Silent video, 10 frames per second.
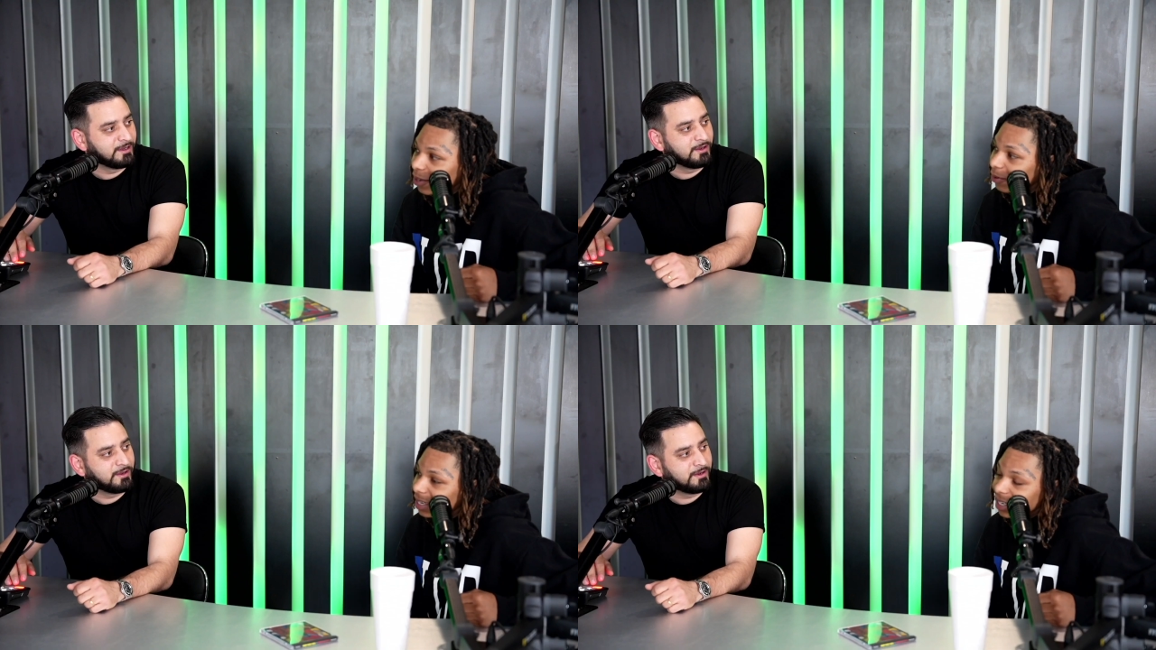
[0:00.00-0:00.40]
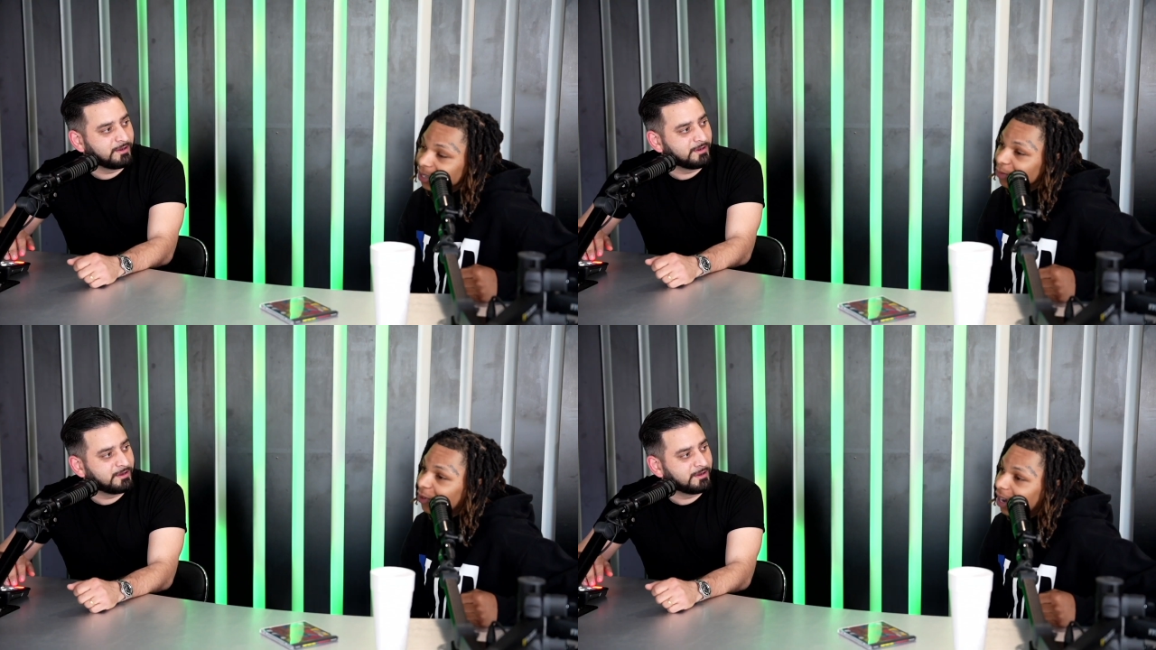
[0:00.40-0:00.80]
Speaker 1: We did
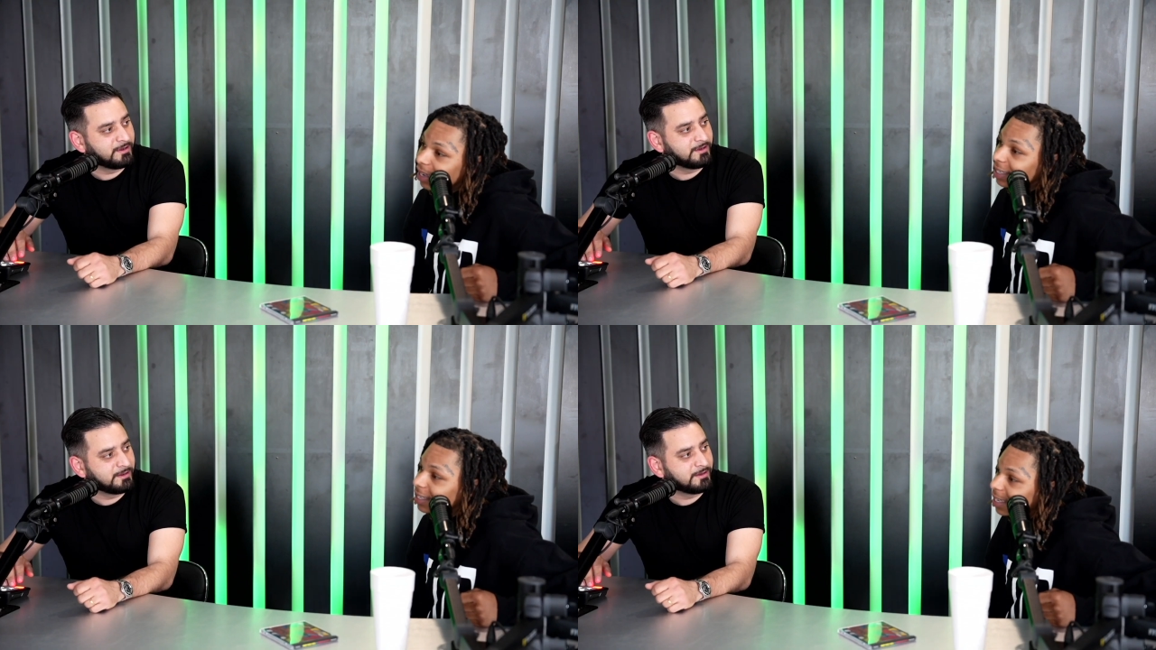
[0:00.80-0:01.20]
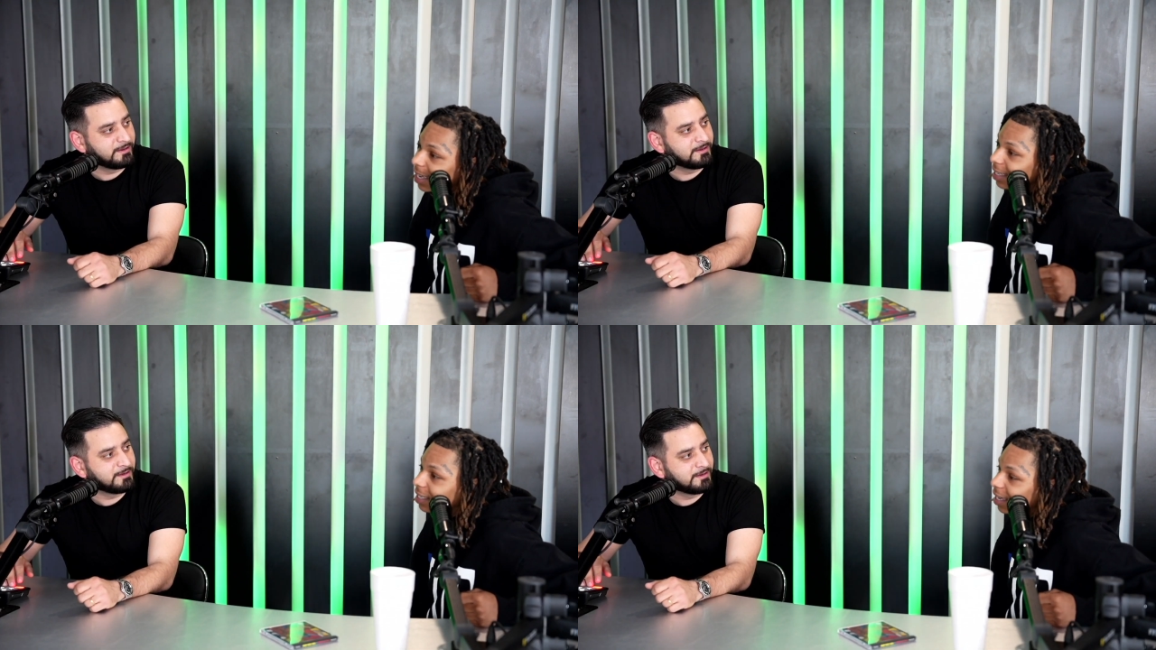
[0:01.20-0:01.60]
some crazy shit
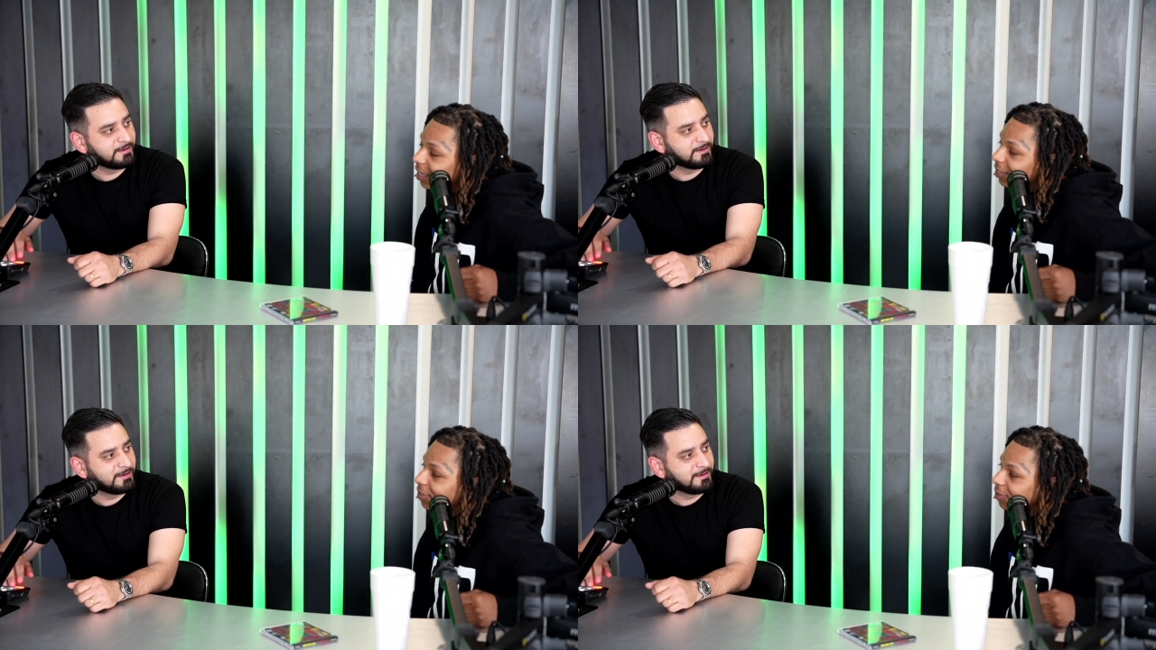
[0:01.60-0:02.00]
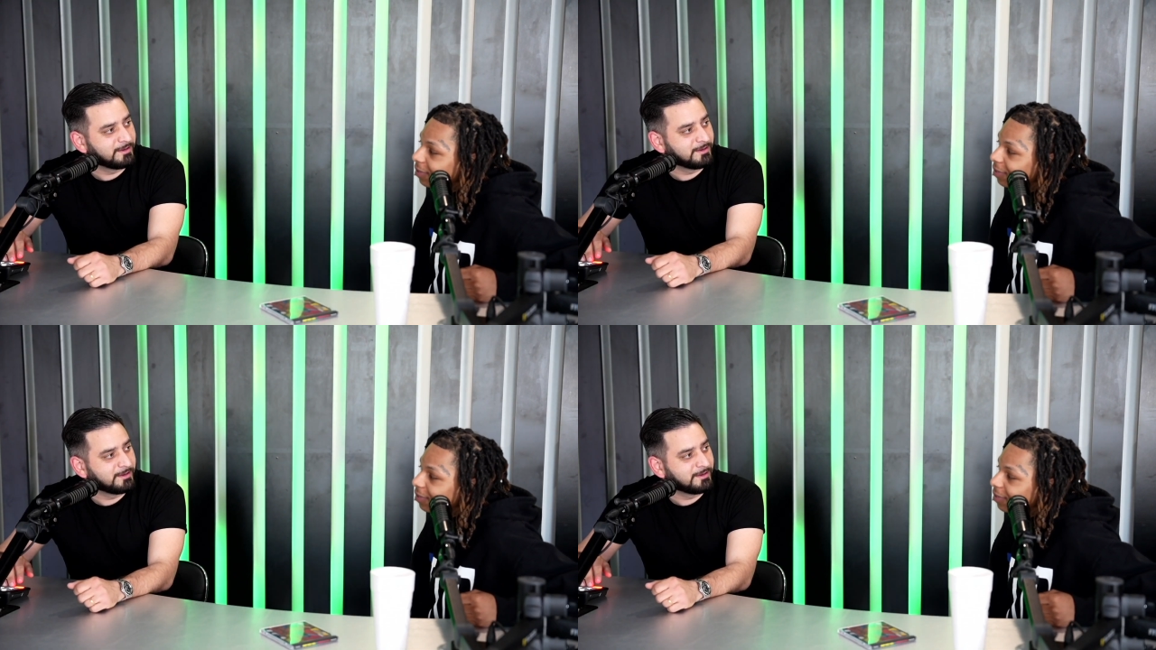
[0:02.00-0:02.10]
yesterday too.